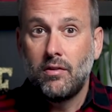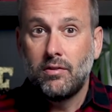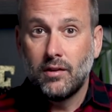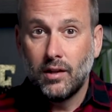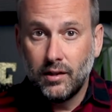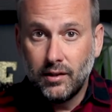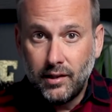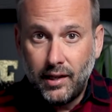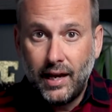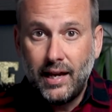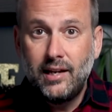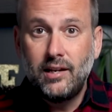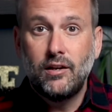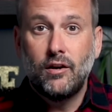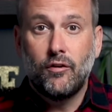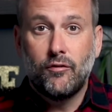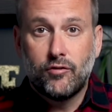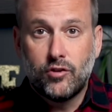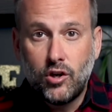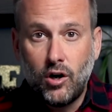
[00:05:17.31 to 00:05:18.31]
The light
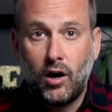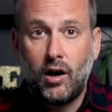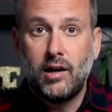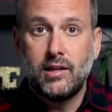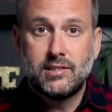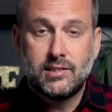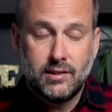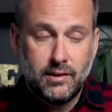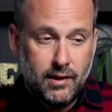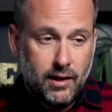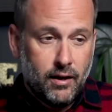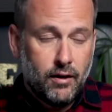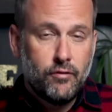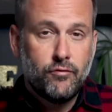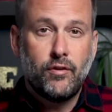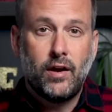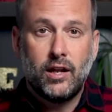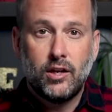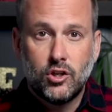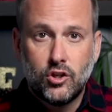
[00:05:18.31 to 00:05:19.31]
of God's
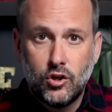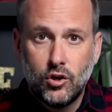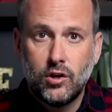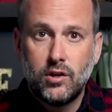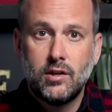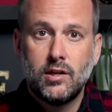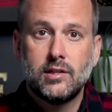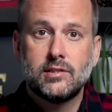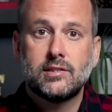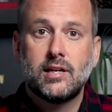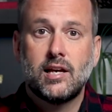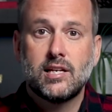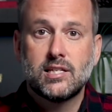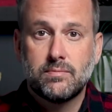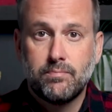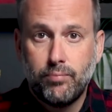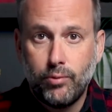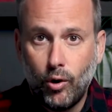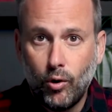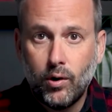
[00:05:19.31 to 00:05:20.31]
love and goodness has
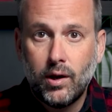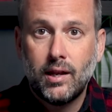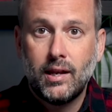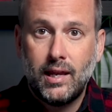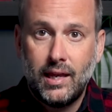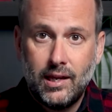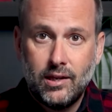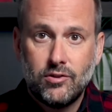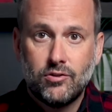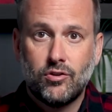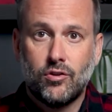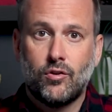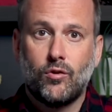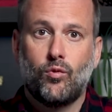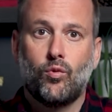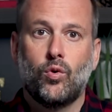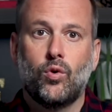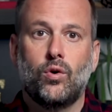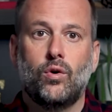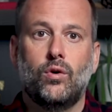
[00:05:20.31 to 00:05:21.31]
broken into the
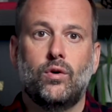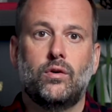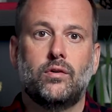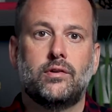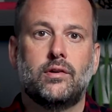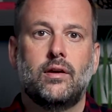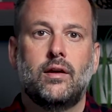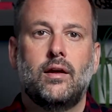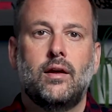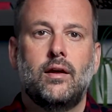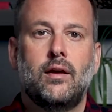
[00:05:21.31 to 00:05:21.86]
world.